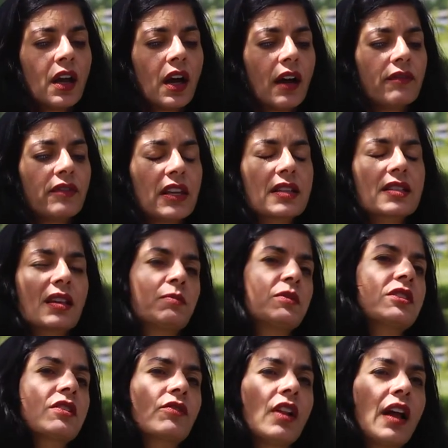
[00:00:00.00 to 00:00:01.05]
of the
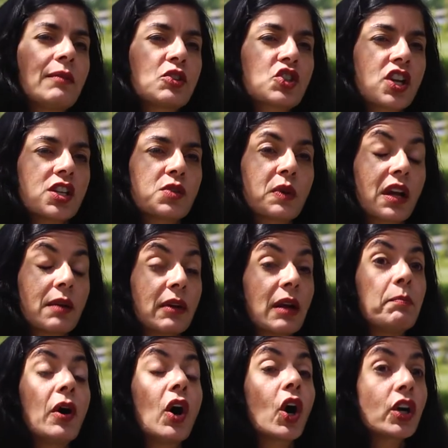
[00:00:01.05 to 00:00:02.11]
acceptance of climate change becoming a
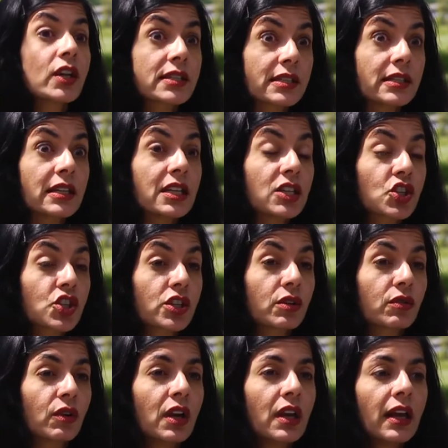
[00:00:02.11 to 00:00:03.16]
partisan issue.